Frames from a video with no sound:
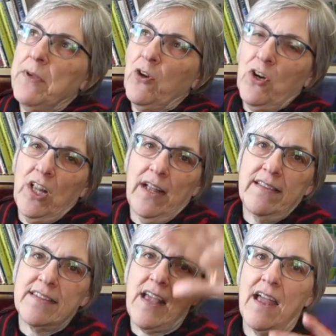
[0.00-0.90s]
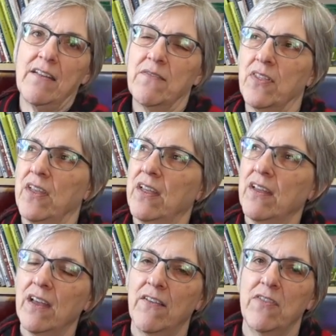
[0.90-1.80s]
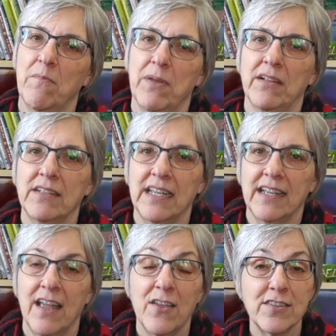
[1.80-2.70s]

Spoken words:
mural on the side of the building.